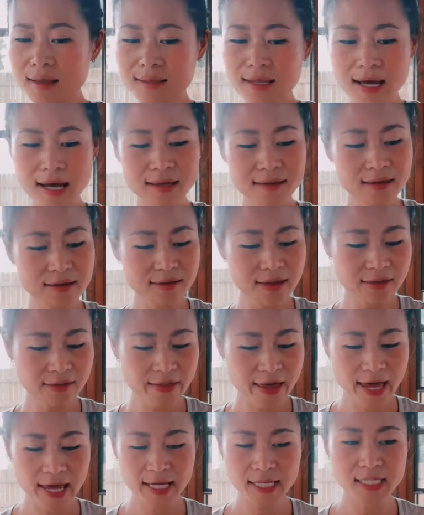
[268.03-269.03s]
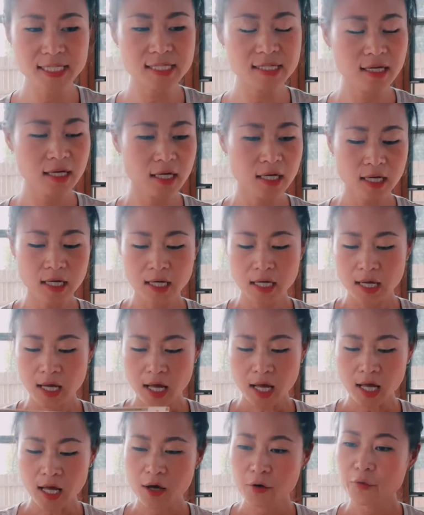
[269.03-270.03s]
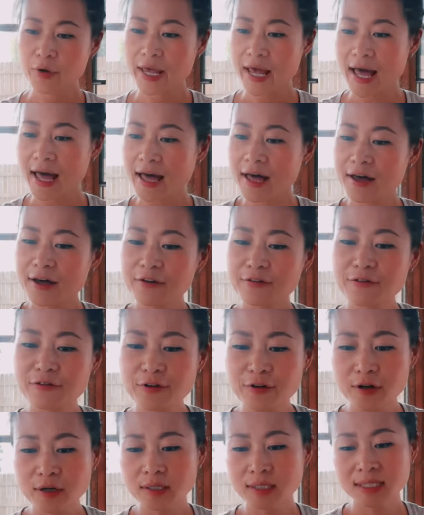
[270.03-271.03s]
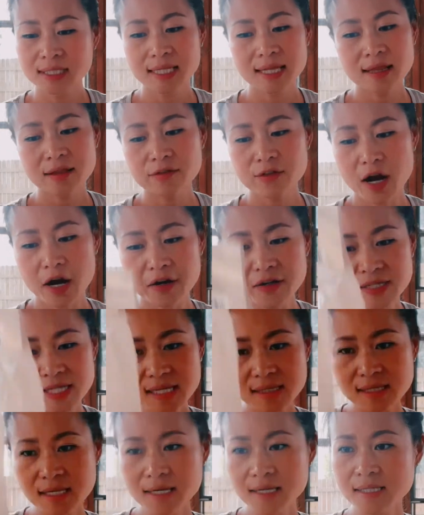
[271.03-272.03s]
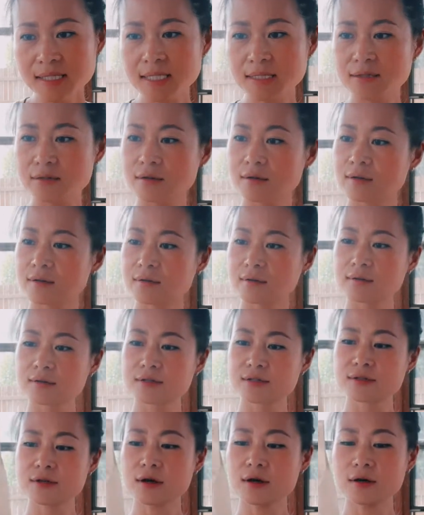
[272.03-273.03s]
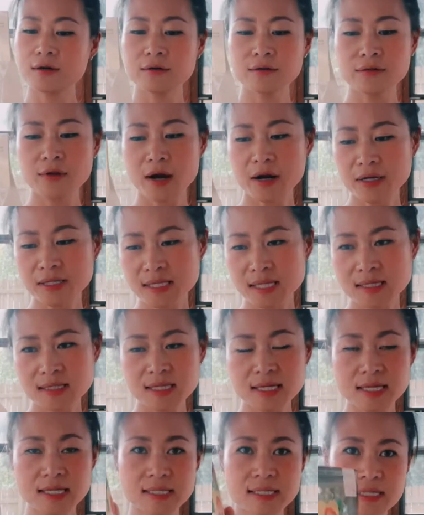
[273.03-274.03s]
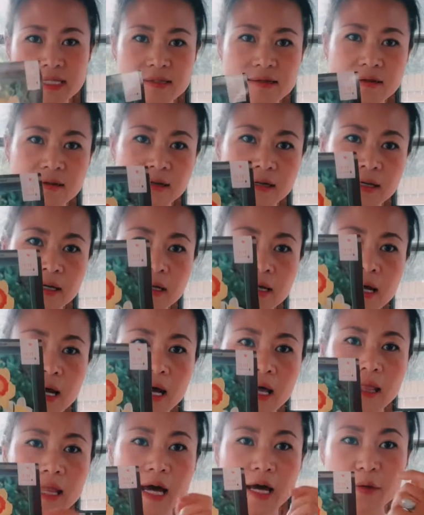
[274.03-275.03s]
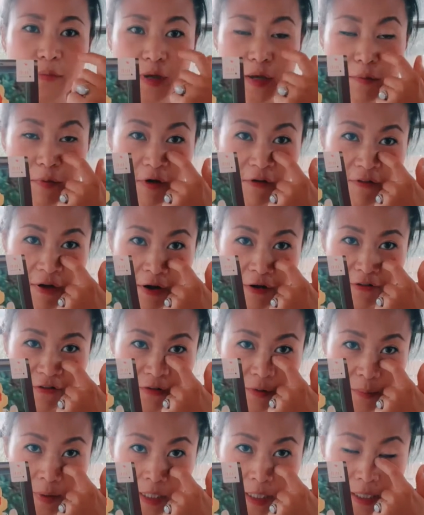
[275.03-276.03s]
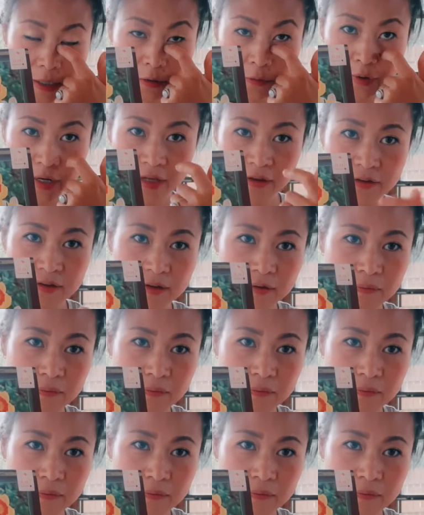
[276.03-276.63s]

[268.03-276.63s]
Other than that, we have narcissus. So narcissus, a lot of people very familiar with.